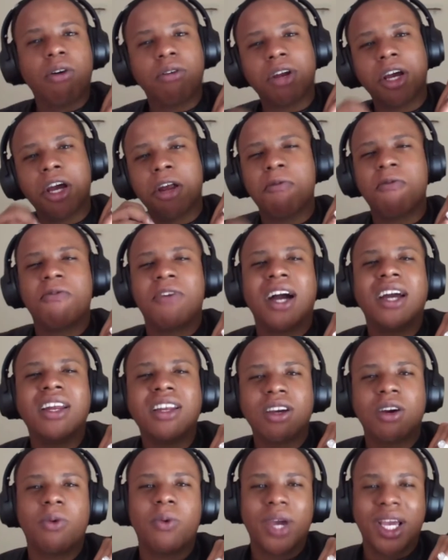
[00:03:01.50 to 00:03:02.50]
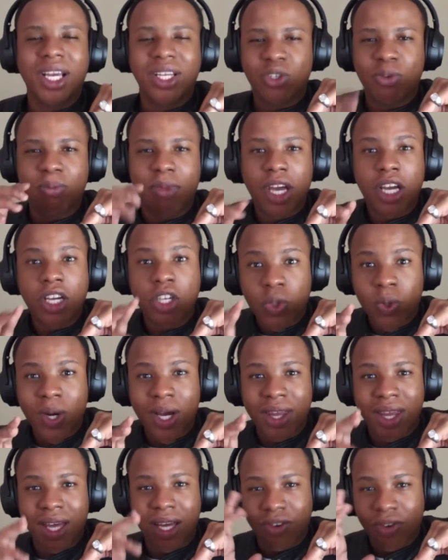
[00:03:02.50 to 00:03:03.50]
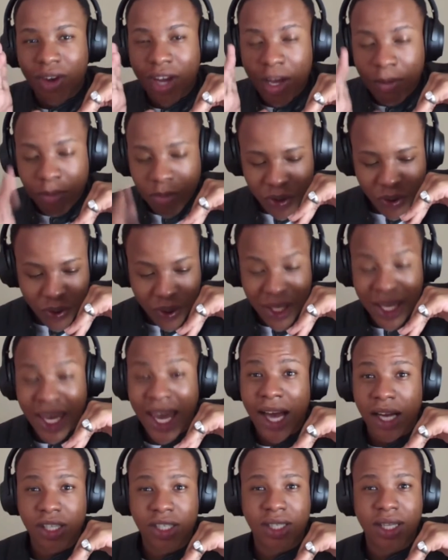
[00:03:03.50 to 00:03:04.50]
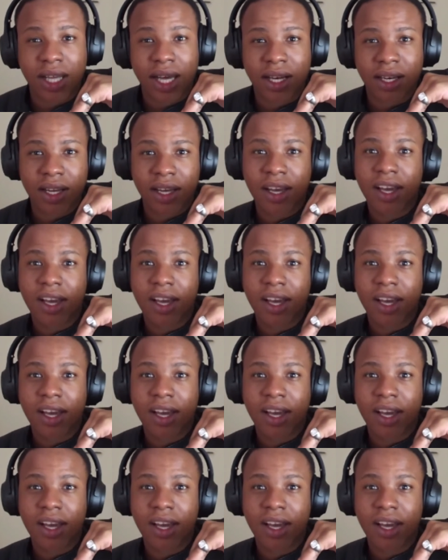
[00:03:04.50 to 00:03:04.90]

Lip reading: and finding a way to make sure that you're able to catch that.